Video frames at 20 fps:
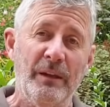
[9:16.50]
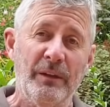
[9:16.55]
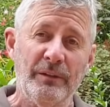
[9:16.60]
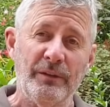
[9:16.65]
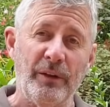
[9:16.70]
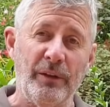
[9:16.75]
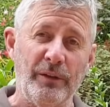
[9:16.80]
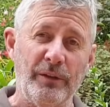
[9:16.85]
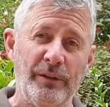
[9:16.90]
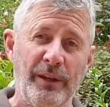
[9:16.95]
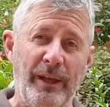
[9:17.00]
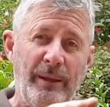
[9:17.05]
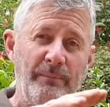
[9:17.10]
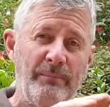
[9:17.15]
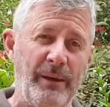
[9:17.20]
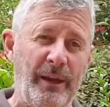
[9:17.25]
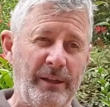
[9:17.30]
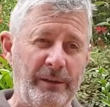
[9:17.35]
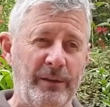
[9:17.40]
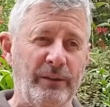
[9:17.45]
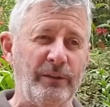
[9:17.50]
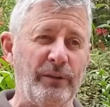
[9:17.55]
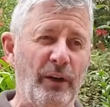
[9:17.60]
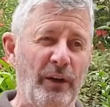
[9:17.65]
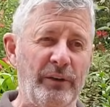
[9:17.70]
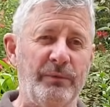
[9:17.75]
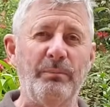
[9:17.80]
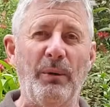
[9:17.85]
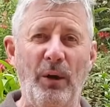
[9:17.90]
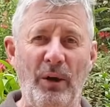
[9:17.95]
so that they make this
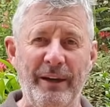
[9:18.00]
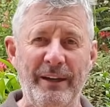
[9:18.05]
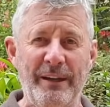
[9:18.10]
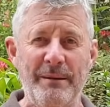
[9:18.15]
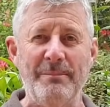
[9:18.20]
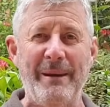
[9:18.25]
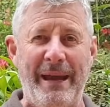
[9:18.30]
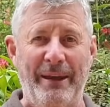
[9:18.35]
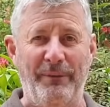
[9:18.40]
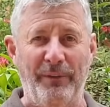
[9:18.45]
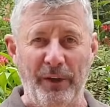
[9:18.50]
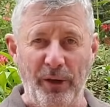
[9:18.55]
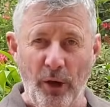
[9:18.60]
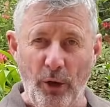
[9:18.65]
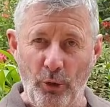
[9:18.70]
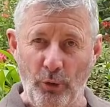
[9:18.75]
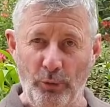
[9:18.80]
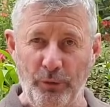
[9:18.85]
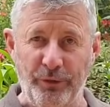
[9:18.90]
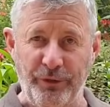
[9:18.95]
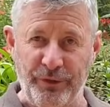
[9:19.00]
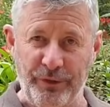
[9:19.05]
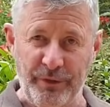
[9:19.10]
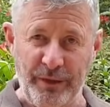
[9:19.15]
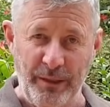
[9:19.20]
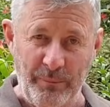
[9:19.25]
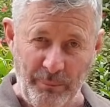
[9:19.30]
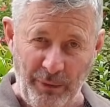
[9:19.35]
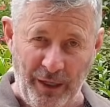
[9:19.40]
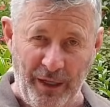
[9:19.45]
nice bindy mat that holds
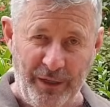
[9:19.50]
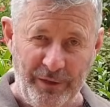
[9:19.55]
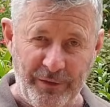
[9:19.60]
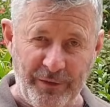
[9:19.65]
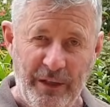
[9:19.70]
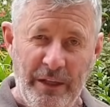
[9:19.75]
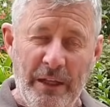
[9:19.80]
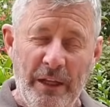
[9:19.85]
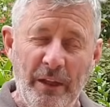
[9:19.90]
in place.